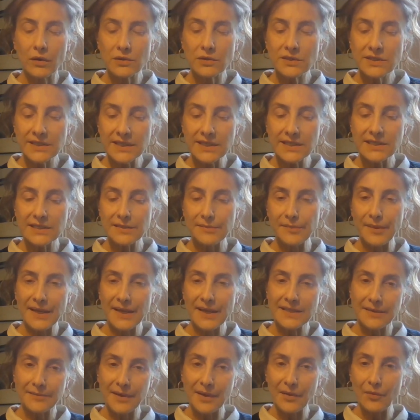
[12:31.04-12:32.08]
since the
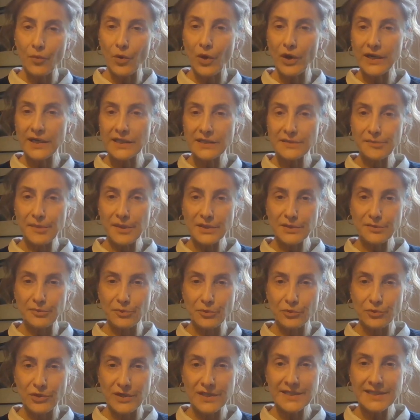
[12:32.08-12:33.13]
pandemic, work is much
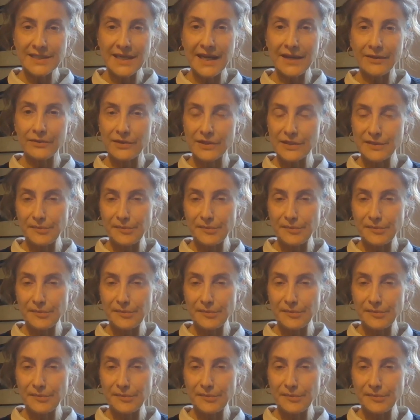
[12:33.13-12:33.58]
more dressed down,